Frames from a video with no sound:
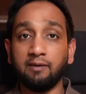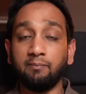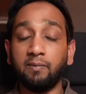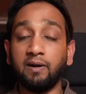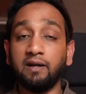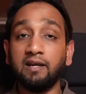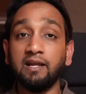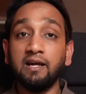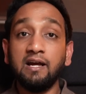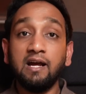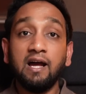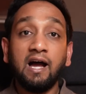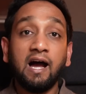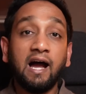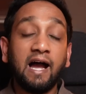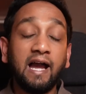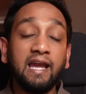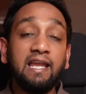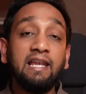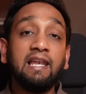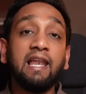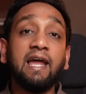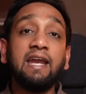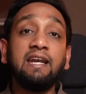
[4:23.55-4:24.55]
but
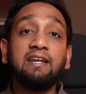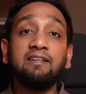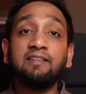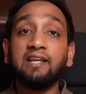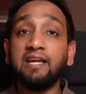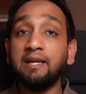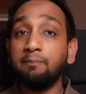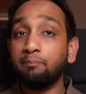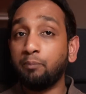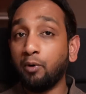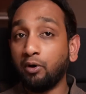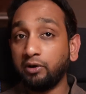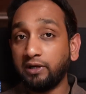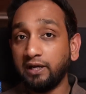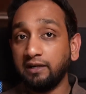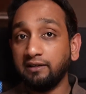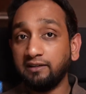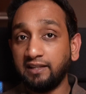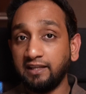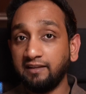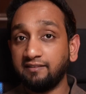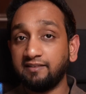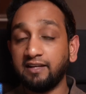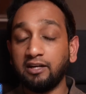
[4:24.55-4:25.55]
highlight the important
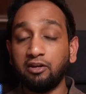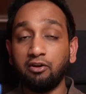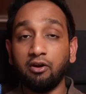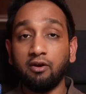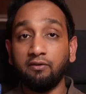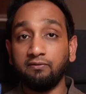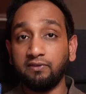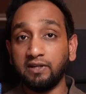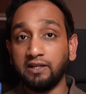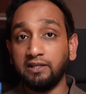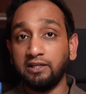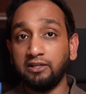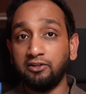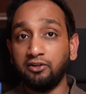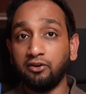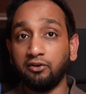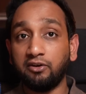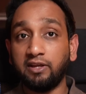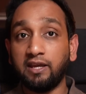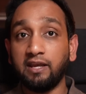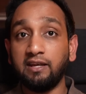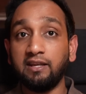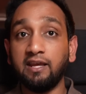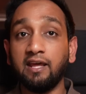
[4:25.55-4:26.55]
things that you have done in your
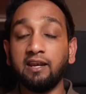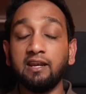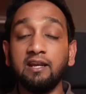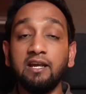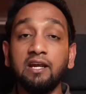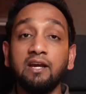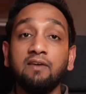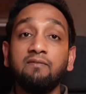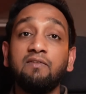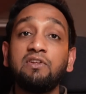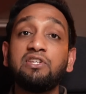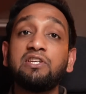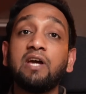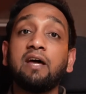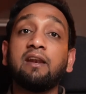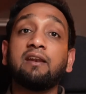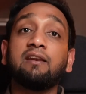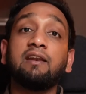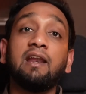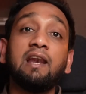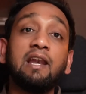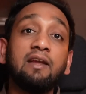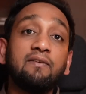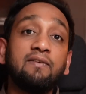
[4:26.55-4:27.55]
career which are
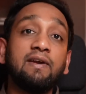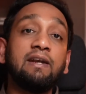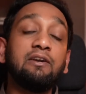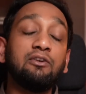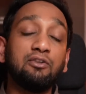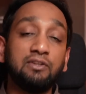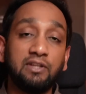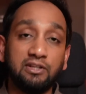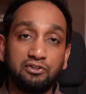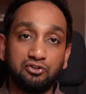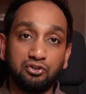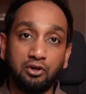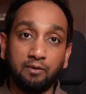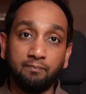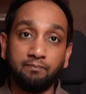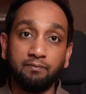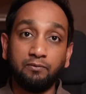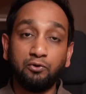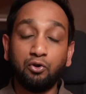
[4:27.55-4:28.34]
relevant to the job.